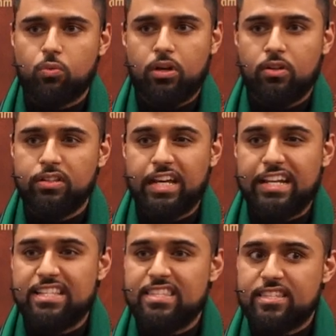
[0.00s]
world
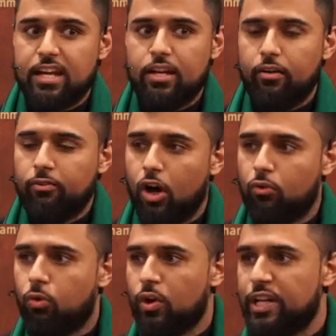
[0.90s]
that instead of
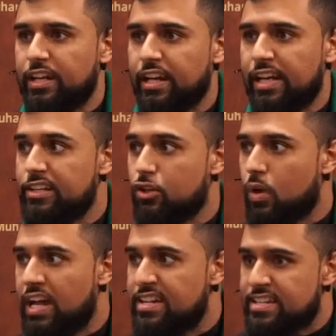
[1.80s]
avoiding it,
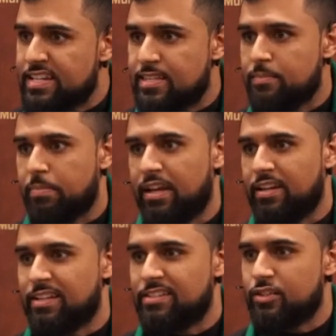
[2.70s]
you
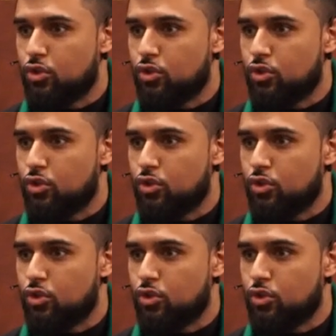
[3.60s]
anticipate it,